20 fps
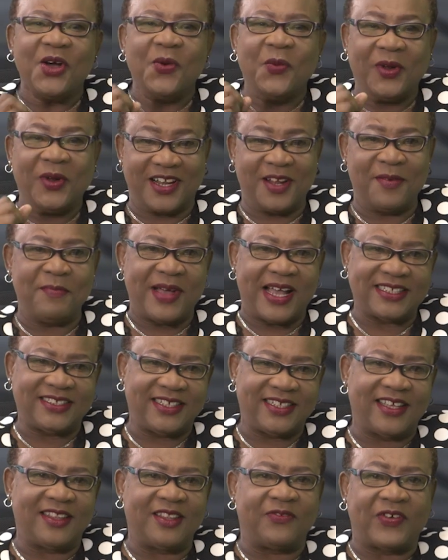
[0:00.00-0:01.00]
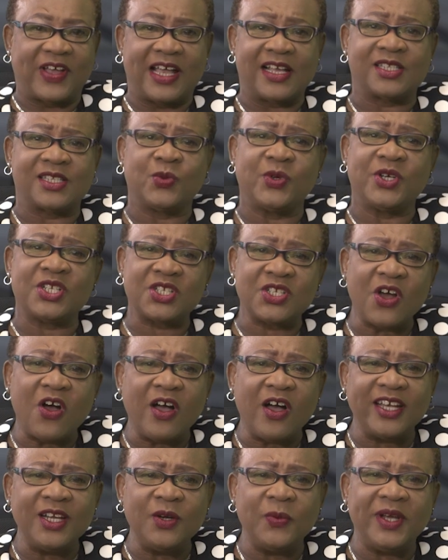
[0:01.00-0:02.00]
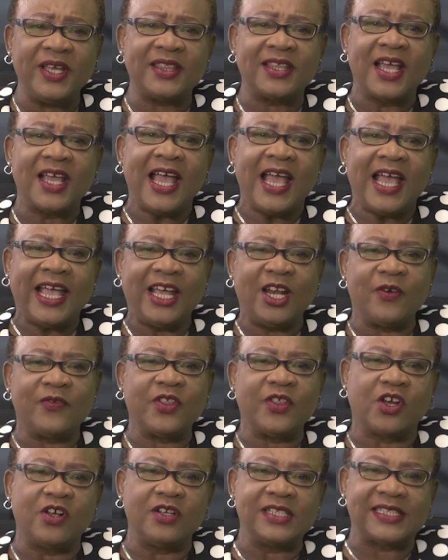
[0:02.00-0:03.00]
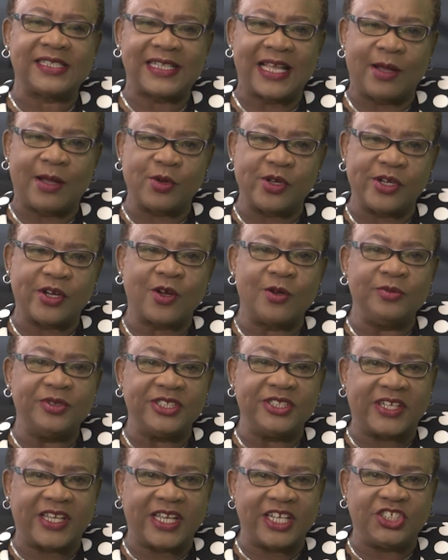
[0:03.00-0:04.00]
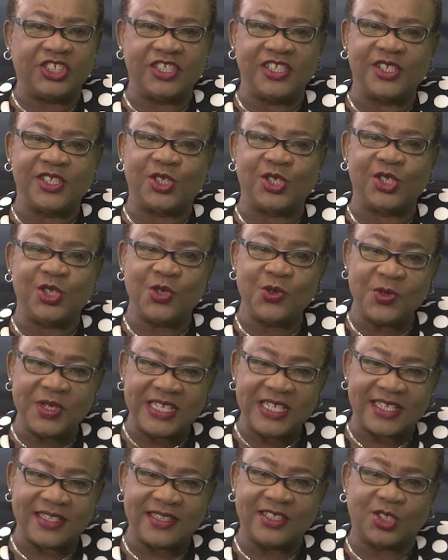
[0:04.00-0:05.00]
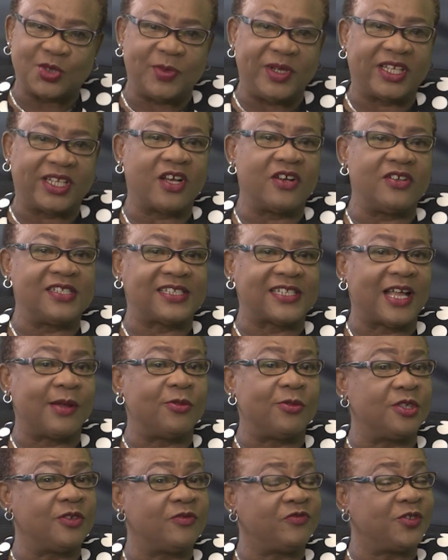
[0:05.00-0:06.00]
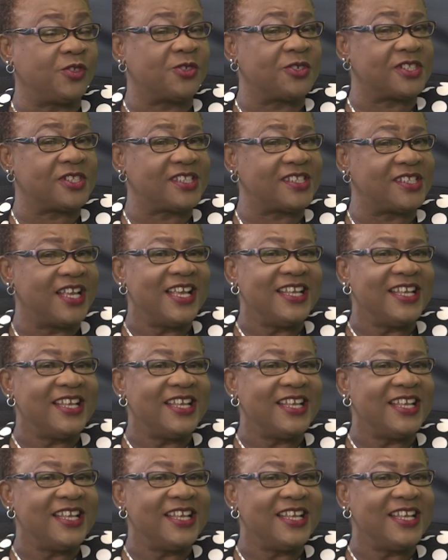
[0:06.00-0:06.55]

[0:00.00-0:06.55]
Welcome back to Get the Facts. We're talking with head of the Constabulary Communications Unit in the Jamaica Constabulary Force,